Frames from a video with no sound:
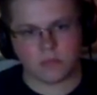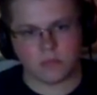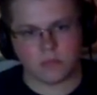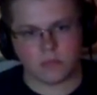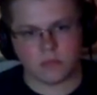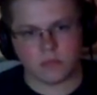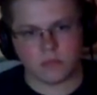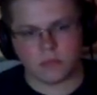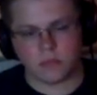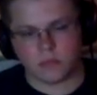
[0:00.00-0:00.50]

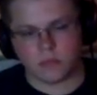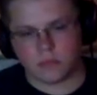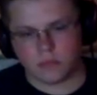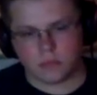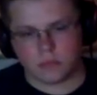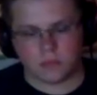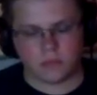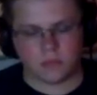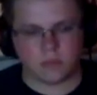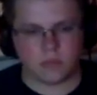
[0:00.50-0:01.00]

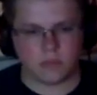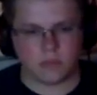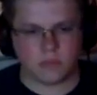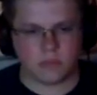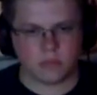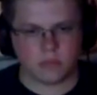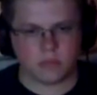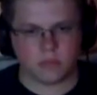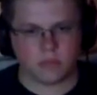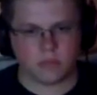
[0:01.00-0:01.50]

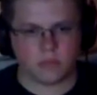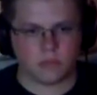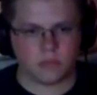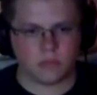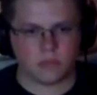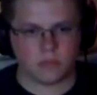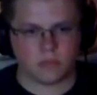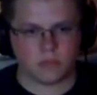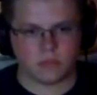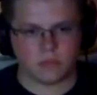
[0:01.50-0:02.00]

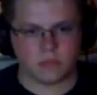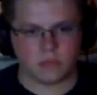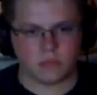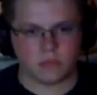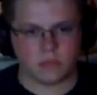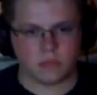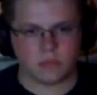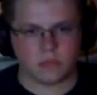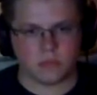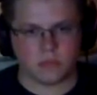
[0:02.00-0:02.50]

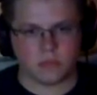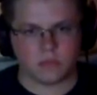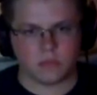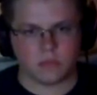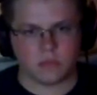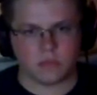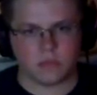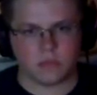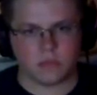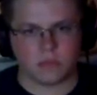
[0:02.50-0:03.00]

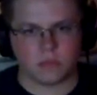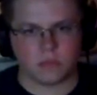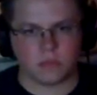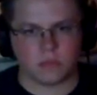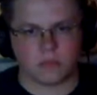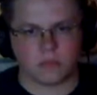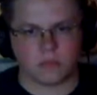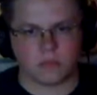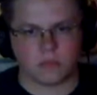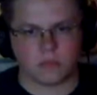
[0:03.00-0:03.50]

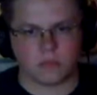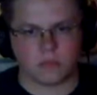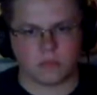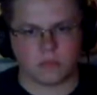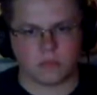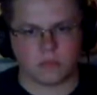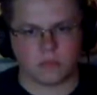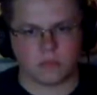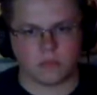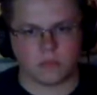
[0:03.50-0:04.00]

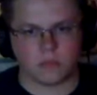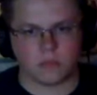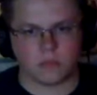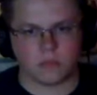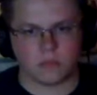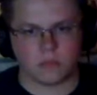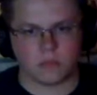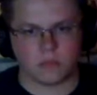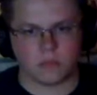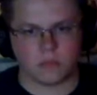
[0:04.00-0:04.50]

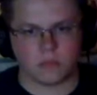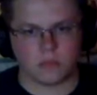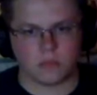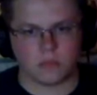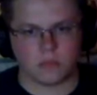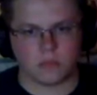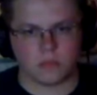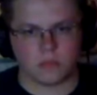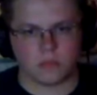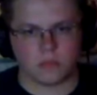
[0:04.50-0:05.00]

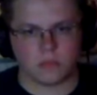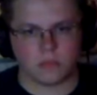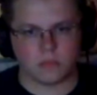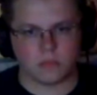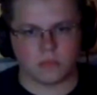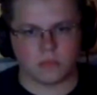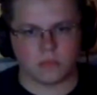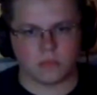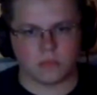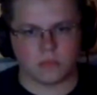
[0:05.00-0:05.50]

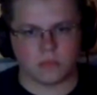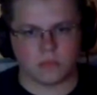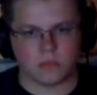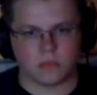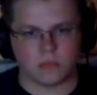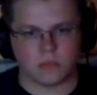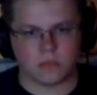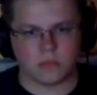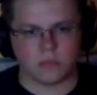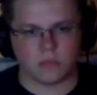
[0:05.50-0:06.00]

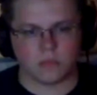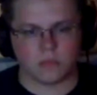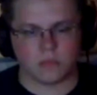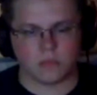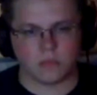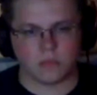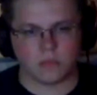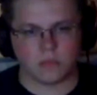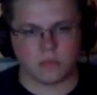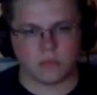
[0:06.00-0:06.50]

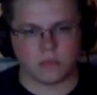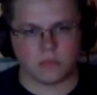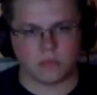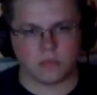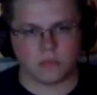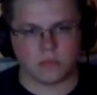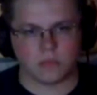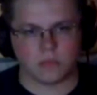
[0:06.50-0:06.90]
Nothing is said.